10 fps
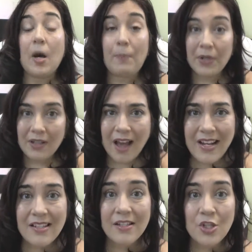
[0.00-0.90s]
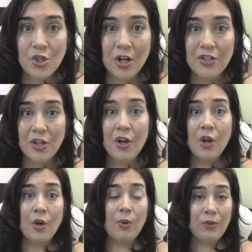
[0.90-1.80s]
a Pilates instructor
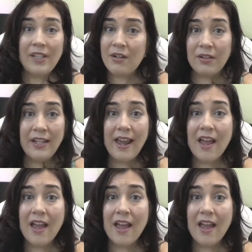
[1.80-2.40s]
who literally